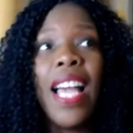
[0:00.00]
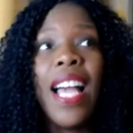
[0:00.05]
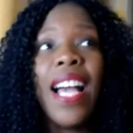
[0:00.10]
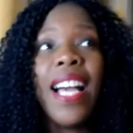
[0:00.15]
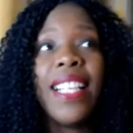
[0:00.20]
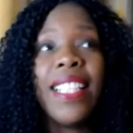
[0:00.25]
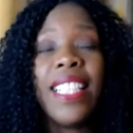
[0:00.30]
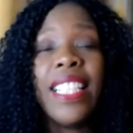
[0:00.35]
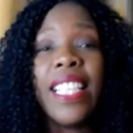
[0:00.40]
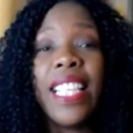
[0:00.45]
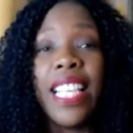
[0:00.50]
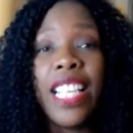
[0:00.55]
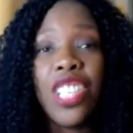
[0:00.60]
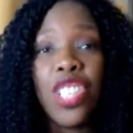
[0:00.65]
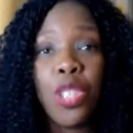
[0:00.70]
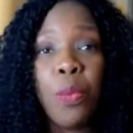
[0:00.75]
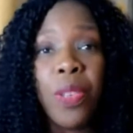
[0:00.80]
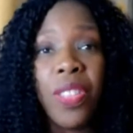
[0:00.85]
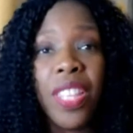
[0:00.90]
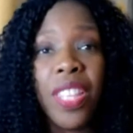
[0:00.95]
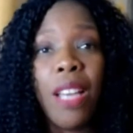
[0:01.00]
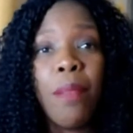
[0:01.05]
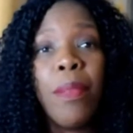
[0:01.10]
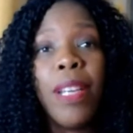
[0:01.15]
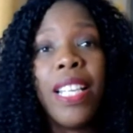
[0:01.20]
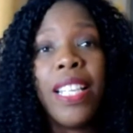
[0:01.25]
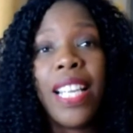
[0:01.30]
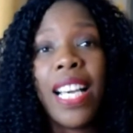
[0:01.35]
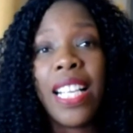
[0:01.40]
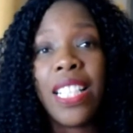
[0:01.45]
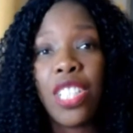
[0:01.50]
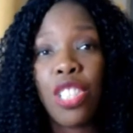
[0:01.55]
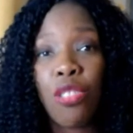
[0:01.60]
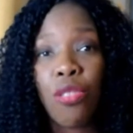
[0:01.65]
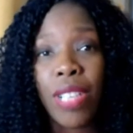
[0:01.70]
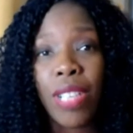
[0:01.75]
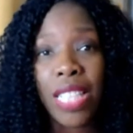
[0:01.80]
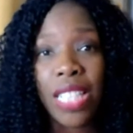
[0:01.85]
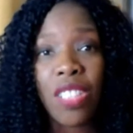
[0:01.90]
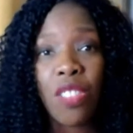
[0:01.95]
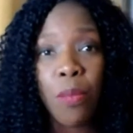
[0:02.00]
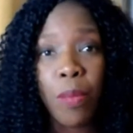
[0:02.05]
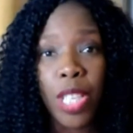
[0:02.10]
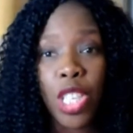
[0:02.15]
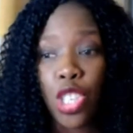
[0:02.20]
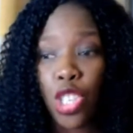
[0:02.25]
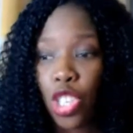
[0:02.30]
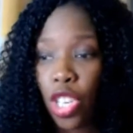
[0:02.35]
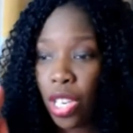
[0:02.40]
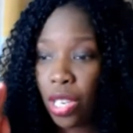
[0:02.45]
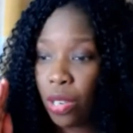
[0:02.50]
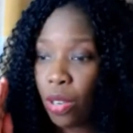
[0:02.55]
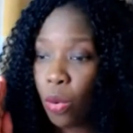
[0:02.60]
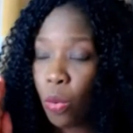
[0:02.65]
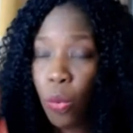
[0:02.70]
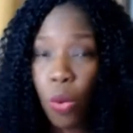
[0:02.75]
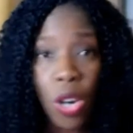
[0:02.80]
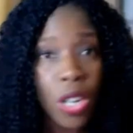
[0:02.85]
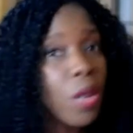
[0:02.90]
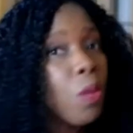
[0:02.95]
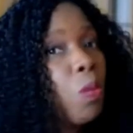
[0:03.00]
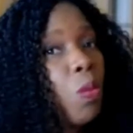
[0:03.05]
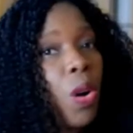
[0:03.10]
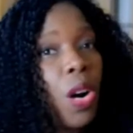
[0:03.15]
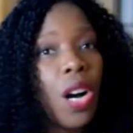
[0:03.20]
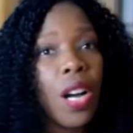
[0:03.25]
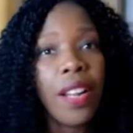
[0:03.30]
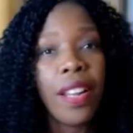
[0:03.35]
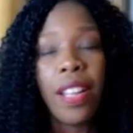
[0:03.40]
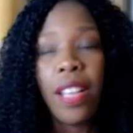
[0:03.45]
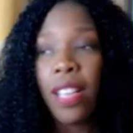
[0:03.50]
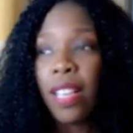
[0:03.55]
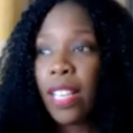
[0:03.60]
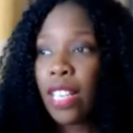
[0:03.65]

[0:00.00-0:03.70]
and engaging with them and adding transformation one-on-one